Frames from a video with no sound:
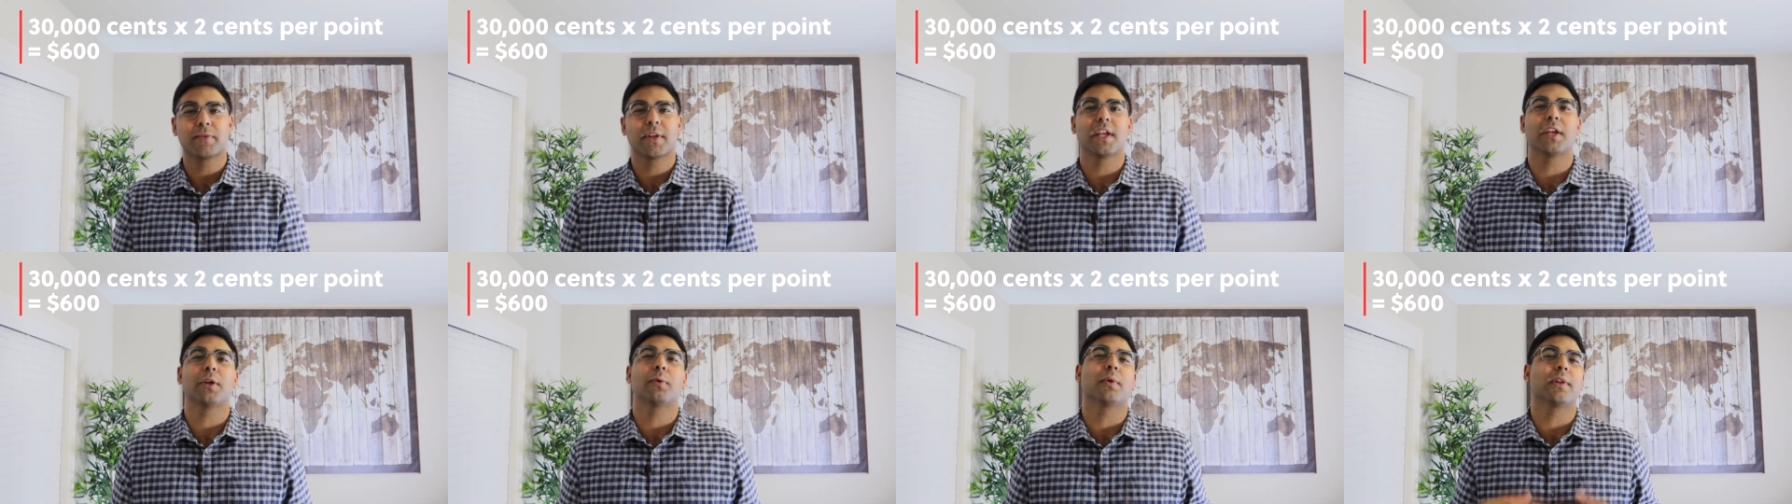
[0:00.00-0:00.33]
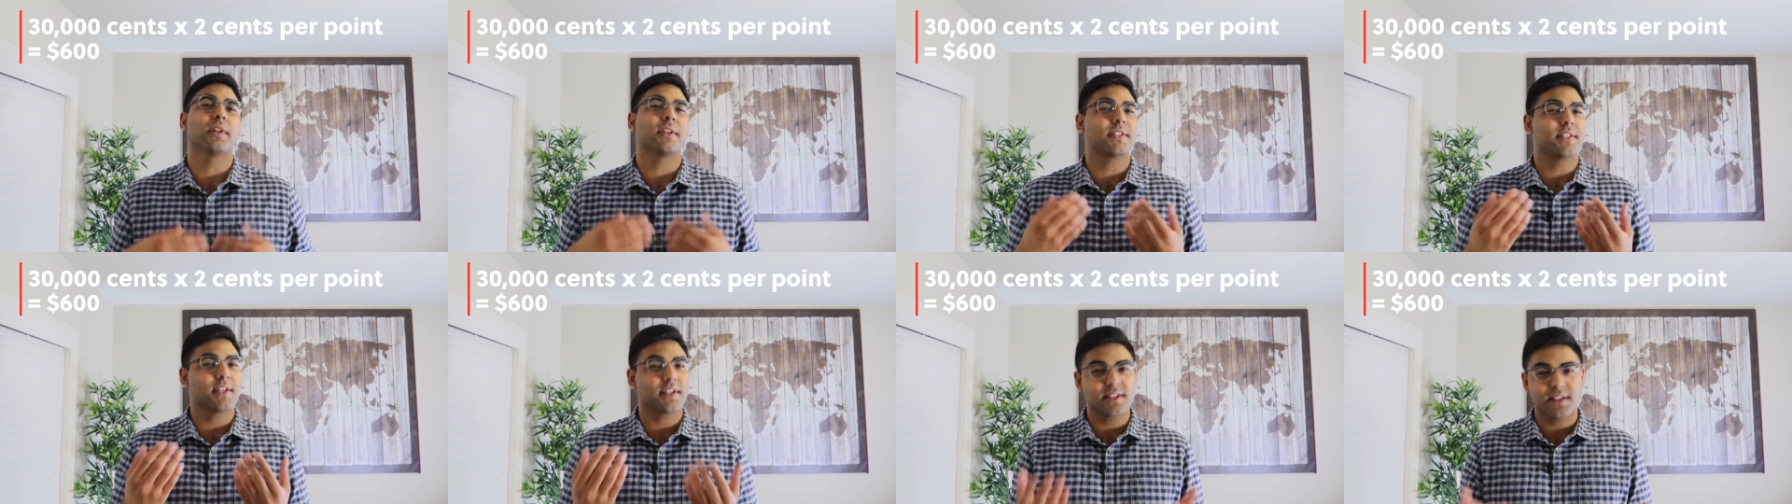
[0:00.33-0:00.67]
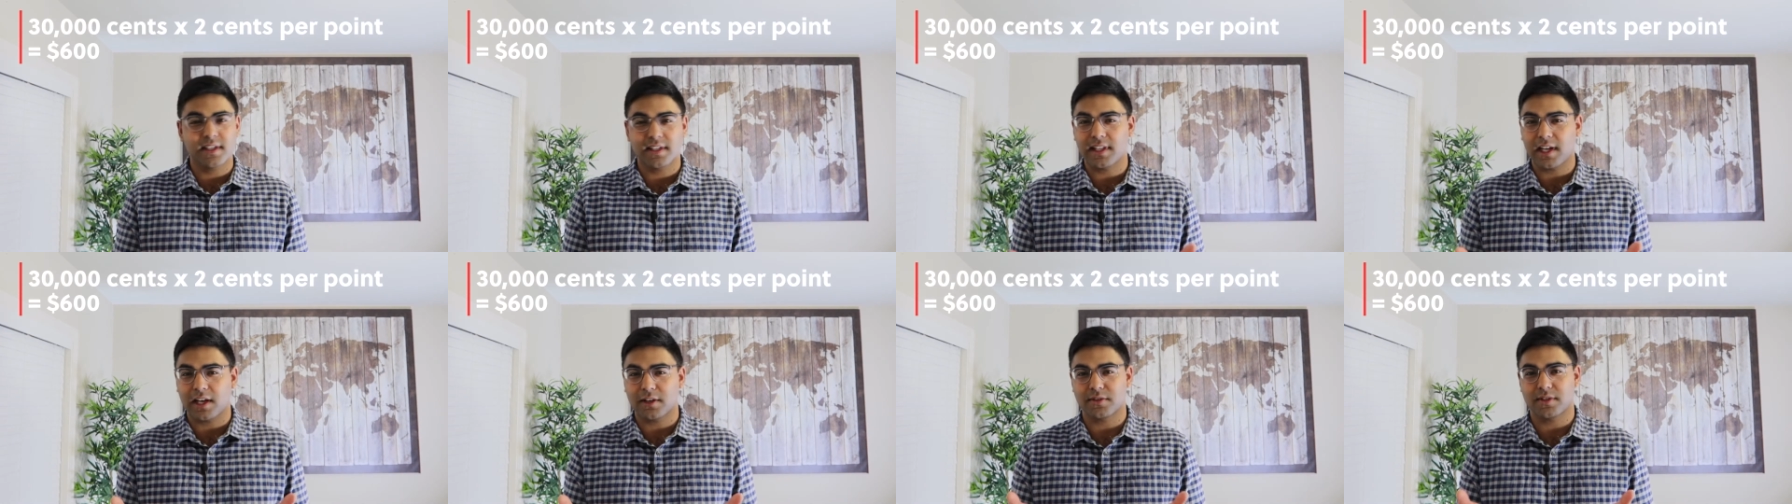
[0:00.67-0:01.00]
equal to
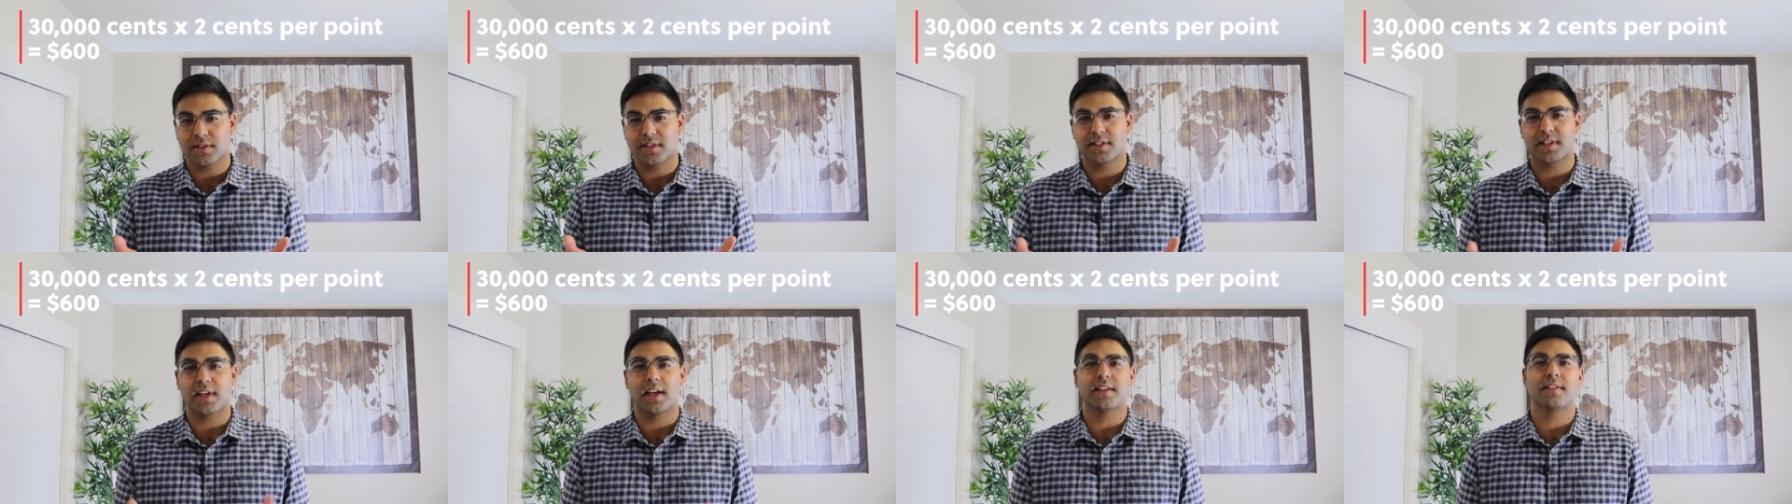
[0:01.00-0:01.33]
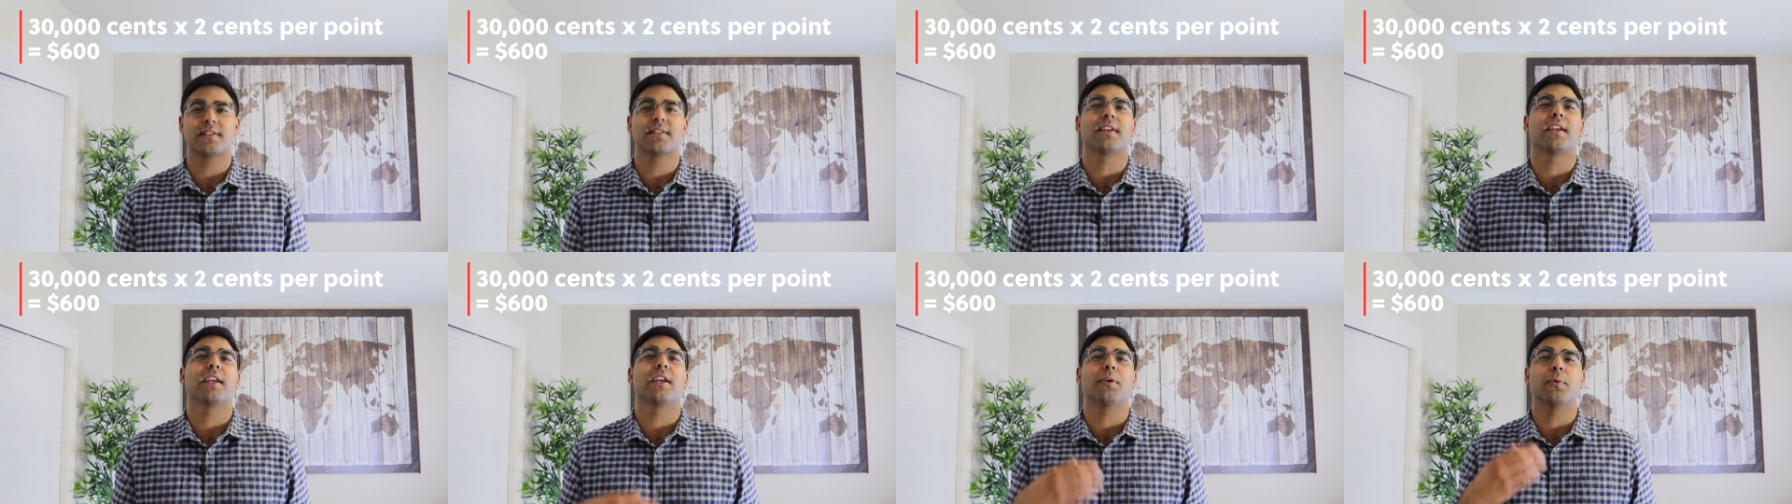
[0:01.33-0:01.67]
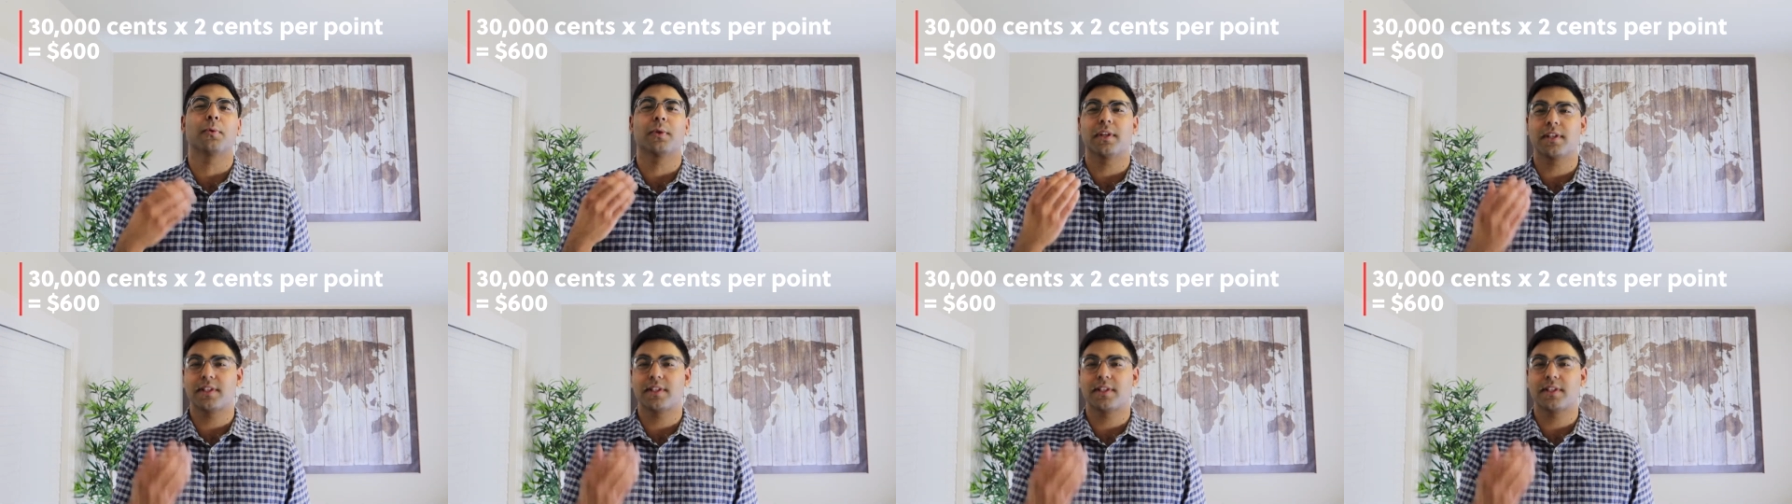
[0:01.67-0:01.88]
60,000 cents equal